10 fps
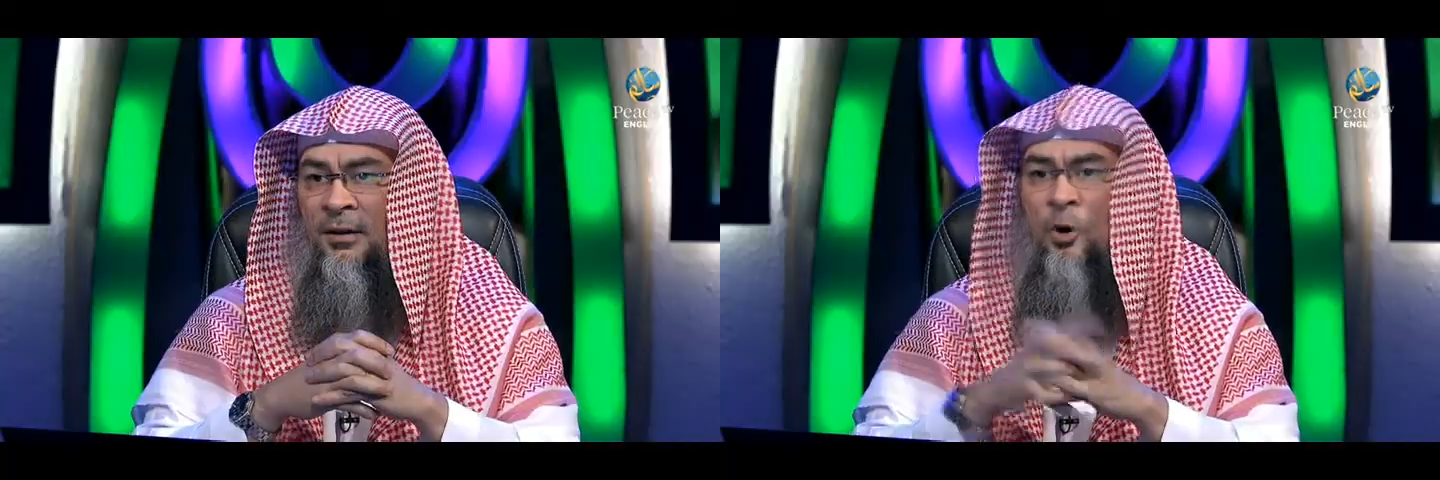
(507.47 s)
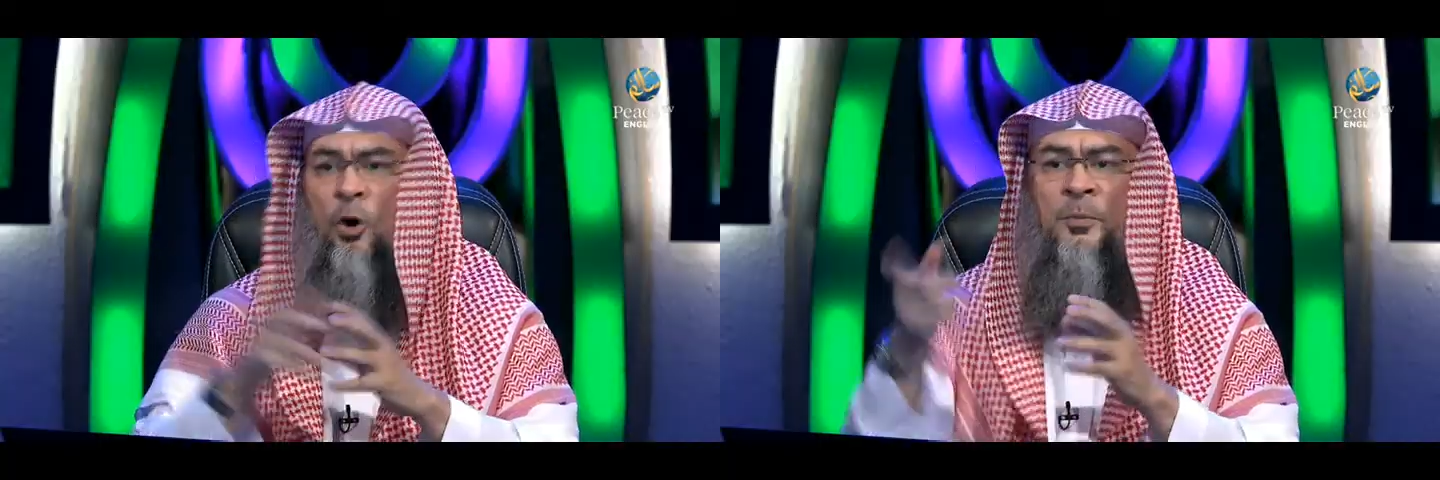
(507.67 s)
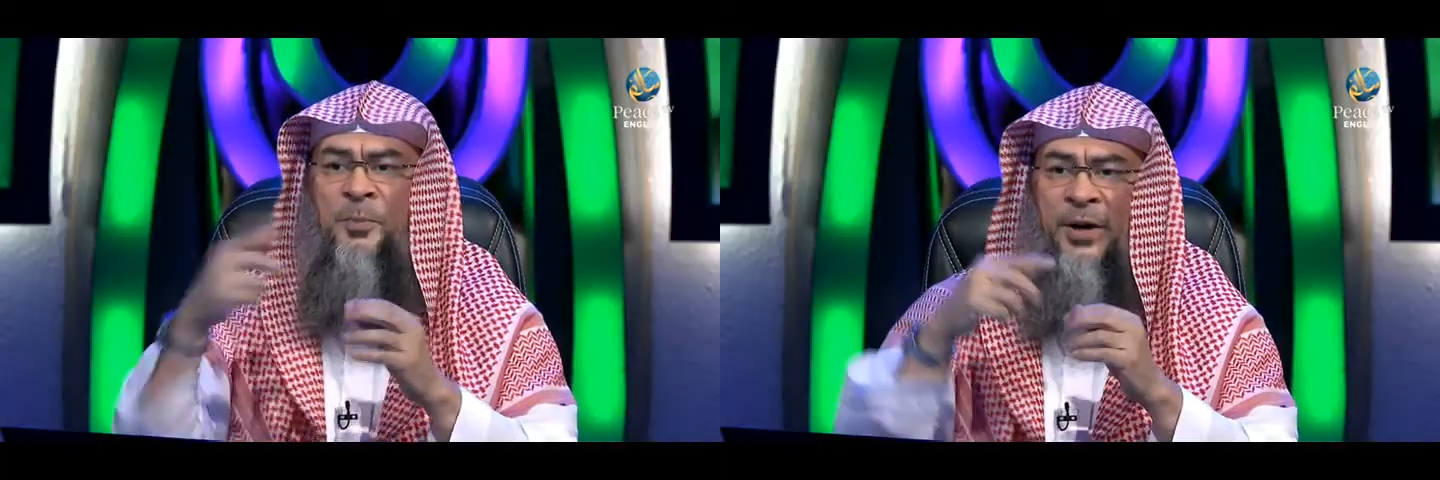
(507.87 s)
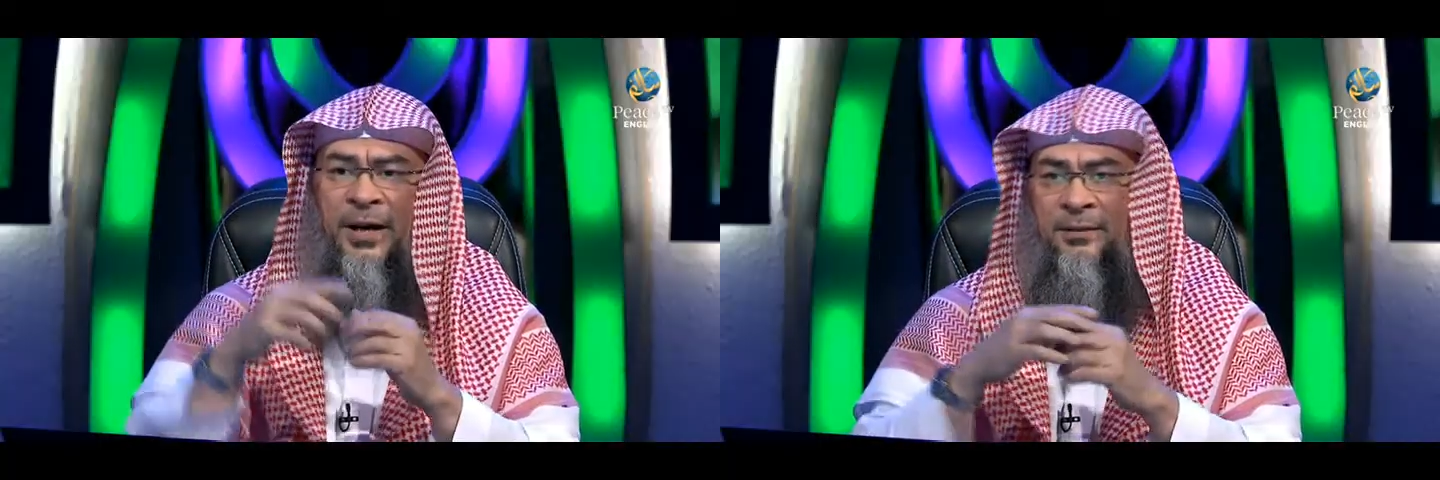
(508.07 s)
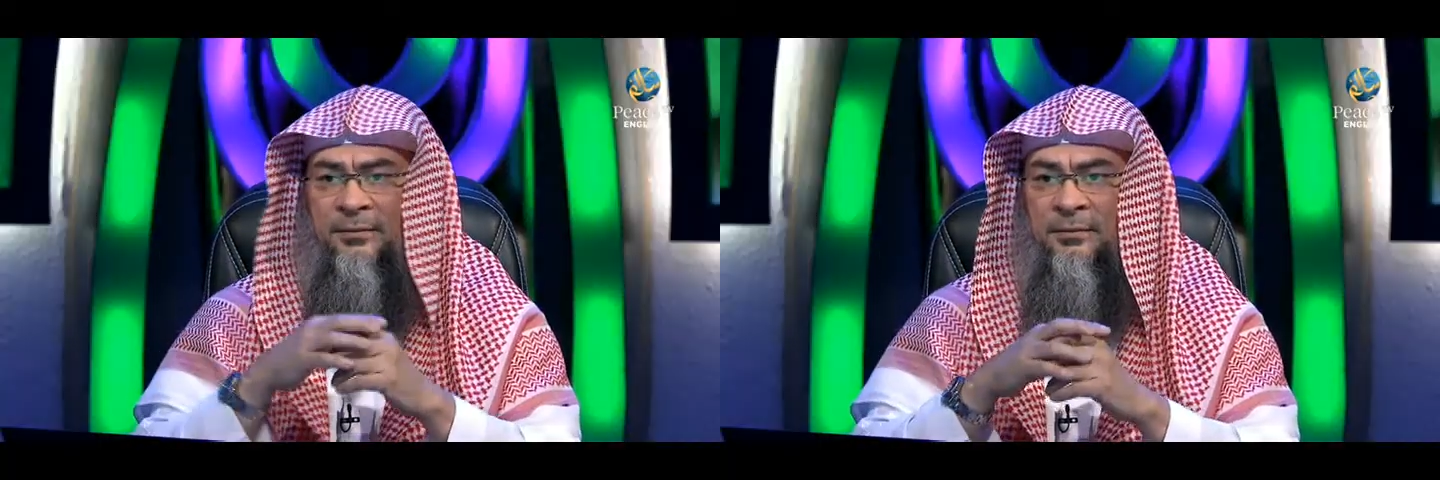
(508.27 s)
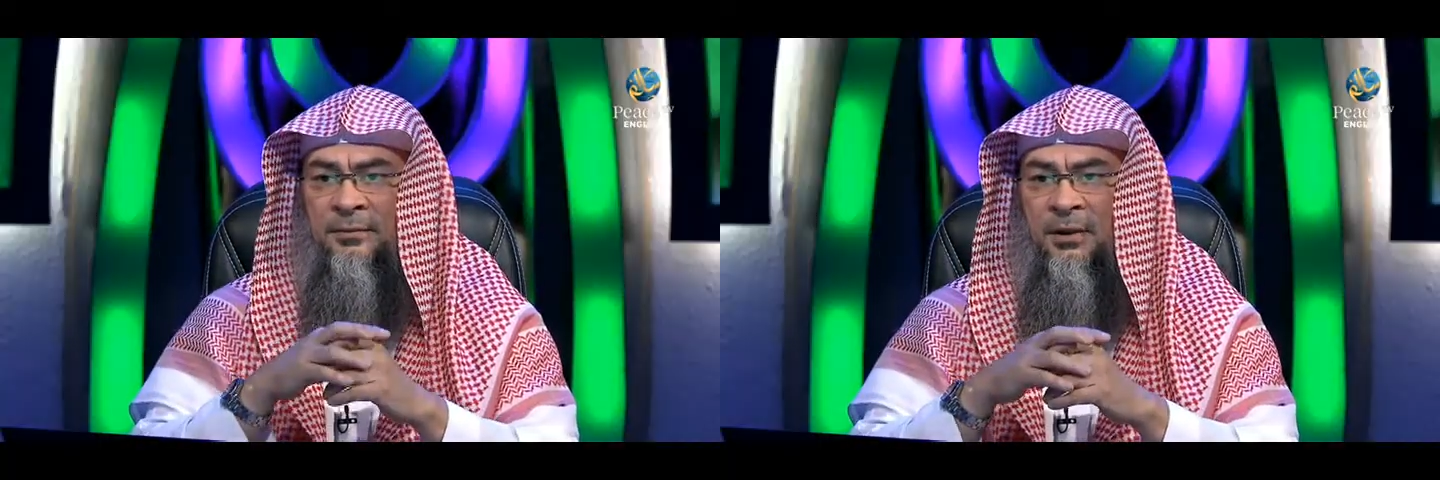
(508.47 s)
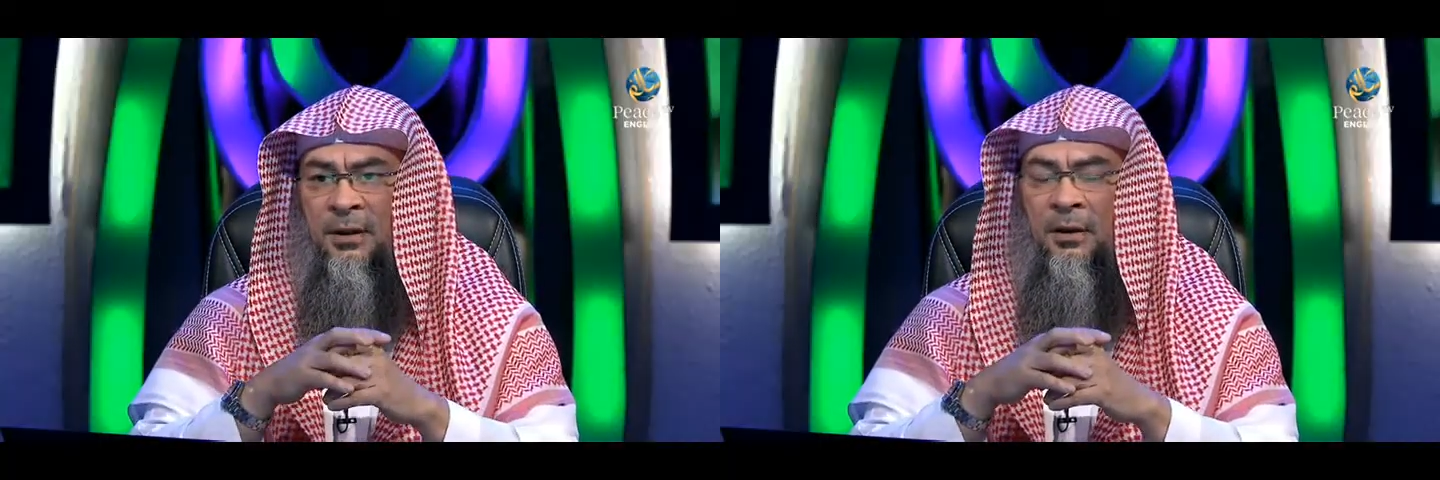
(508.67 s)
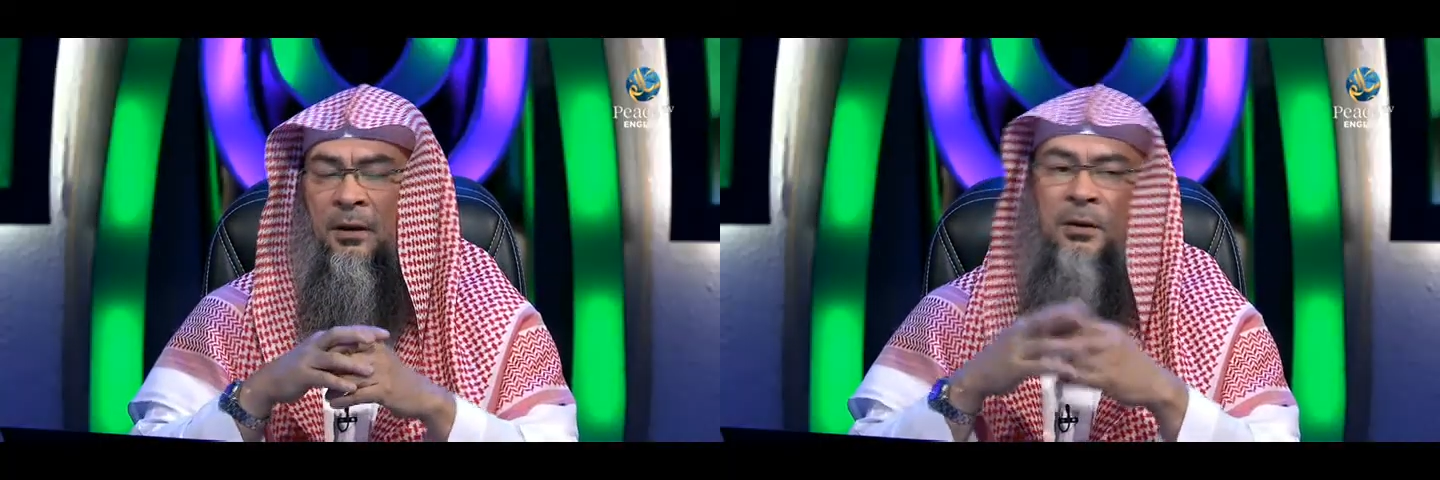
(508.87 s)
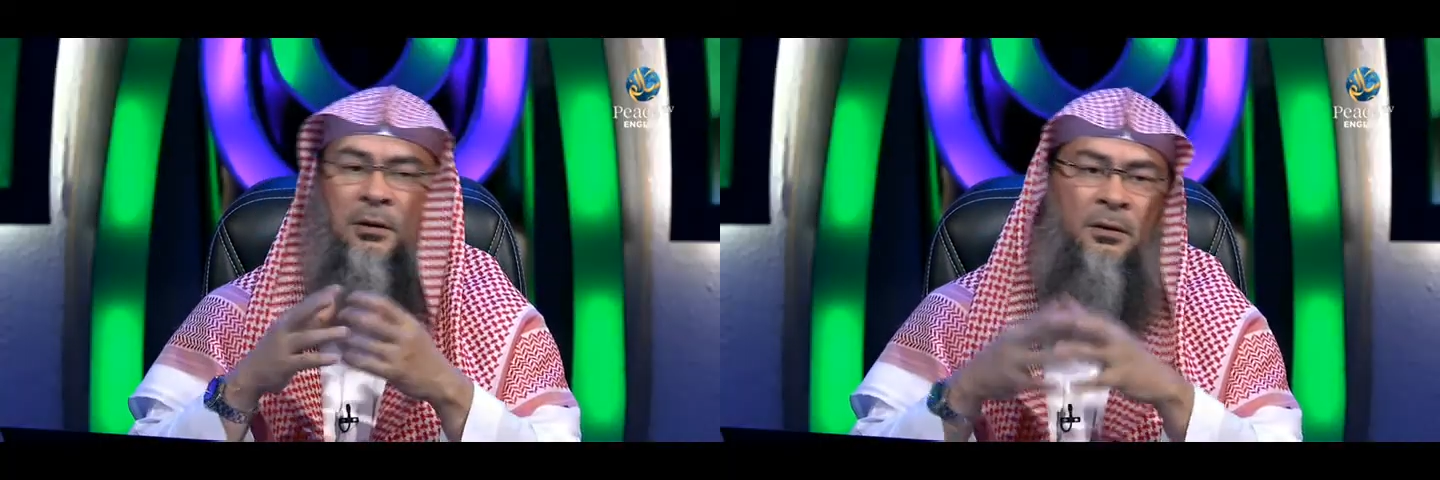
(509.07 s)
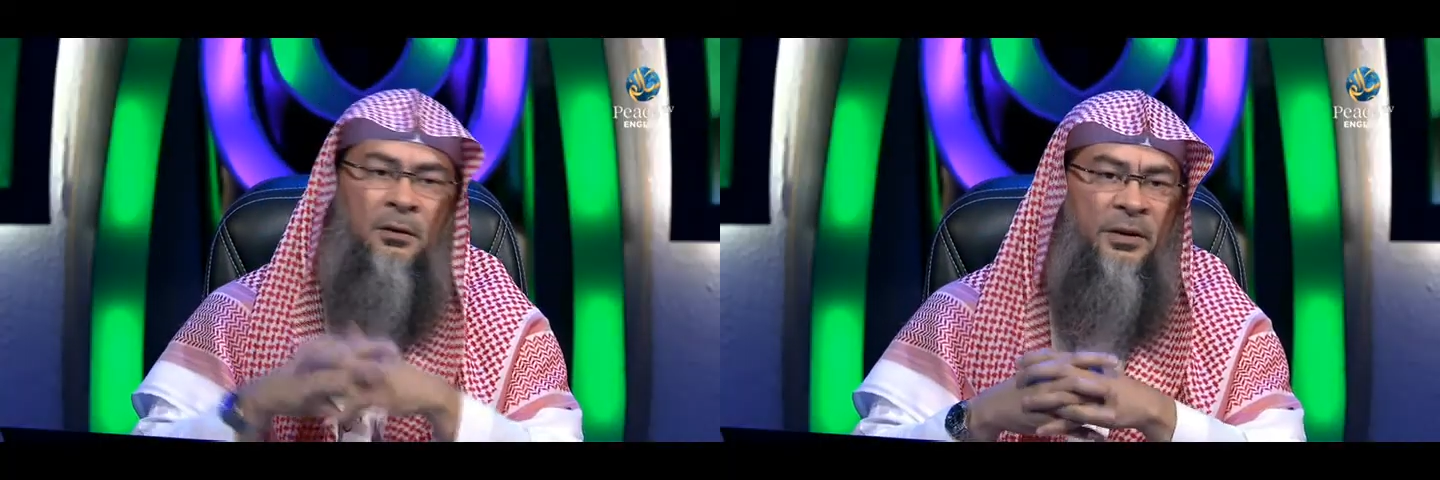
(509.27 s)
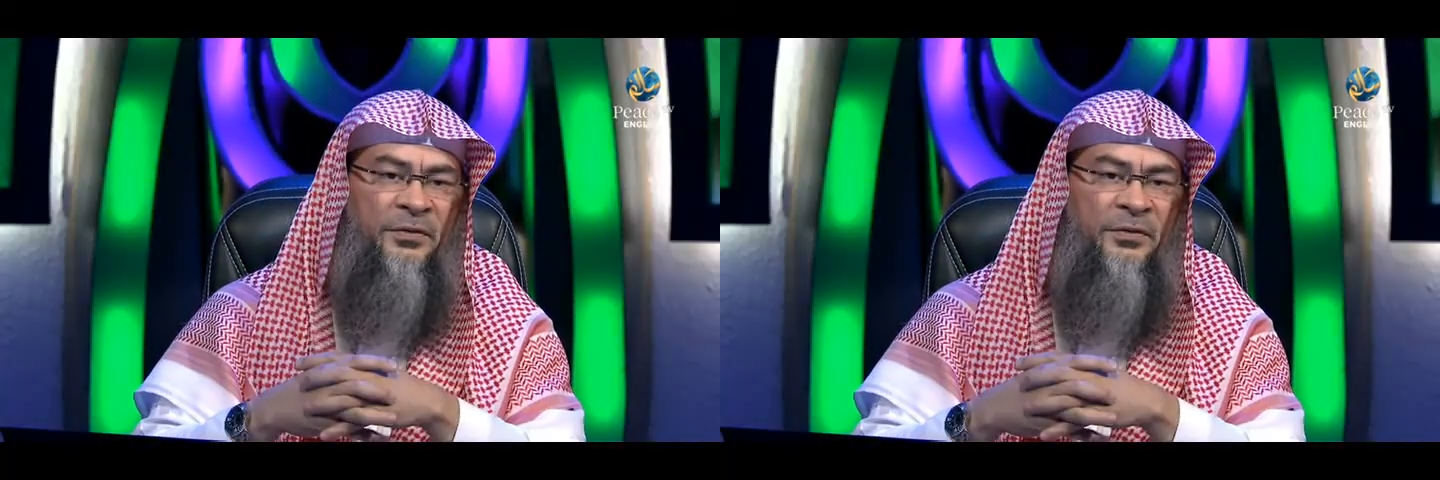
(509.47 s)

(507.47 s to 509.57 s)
Go and pray. Oh,